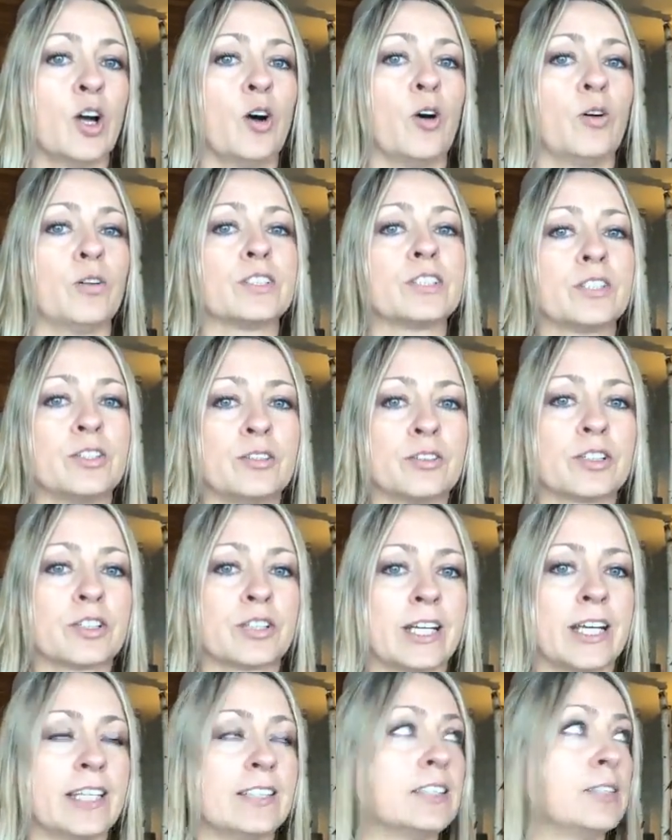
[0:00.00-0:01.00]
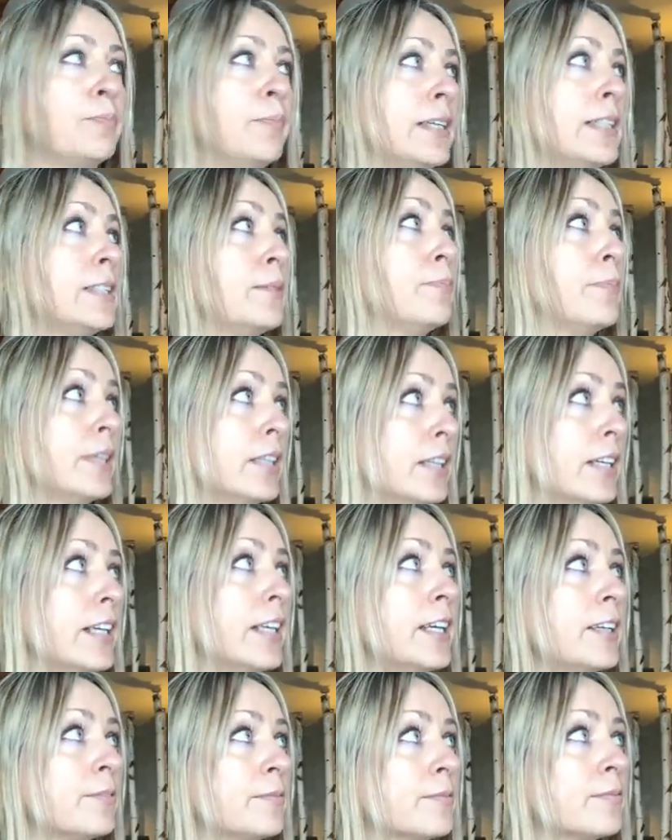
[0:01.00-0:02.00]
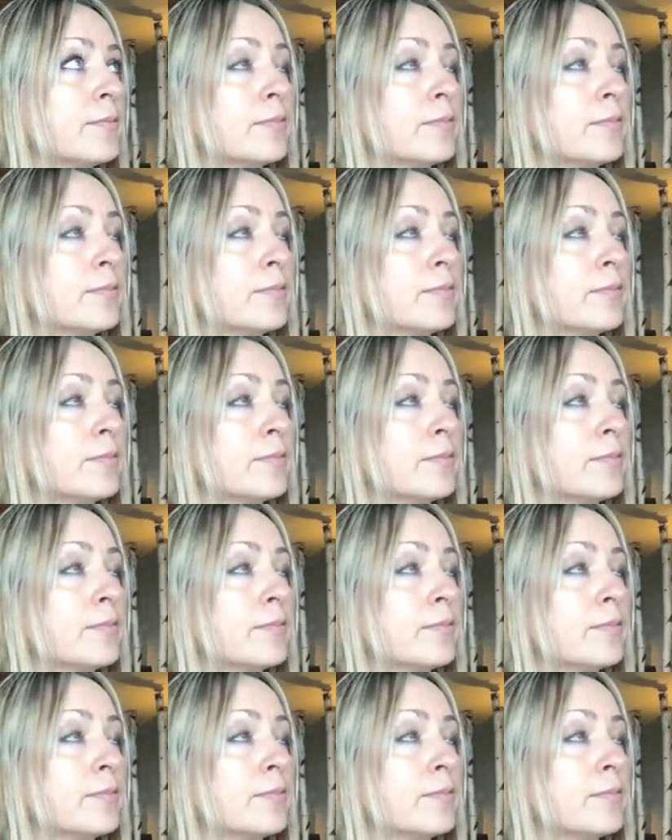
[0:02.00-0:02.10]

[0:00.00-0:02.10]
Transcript: Also, you create dependability,